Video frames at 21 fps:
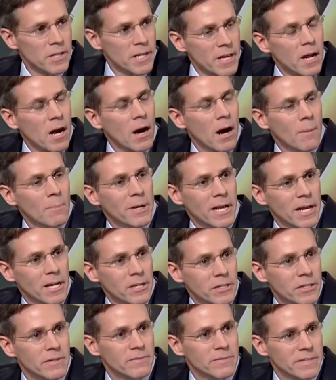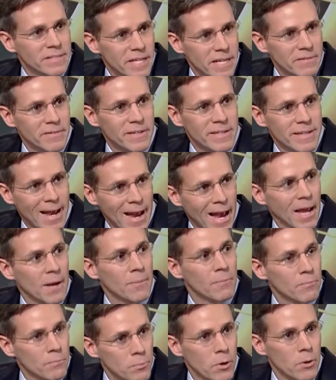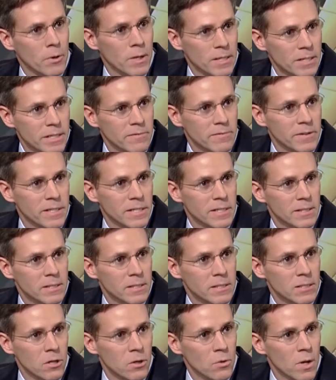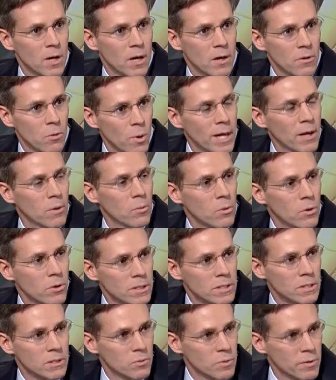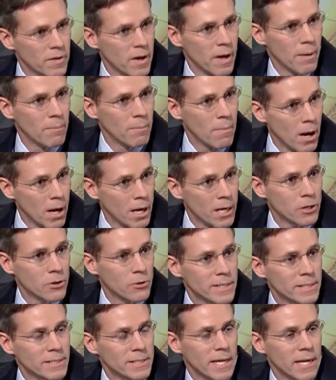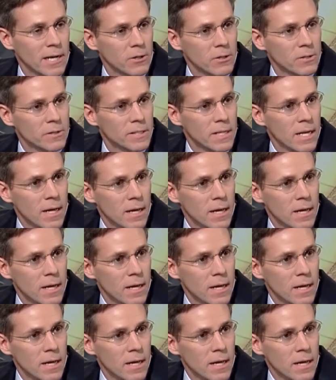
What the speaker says: a combination of safety and productivity. So the way it works is we've got monitoring centers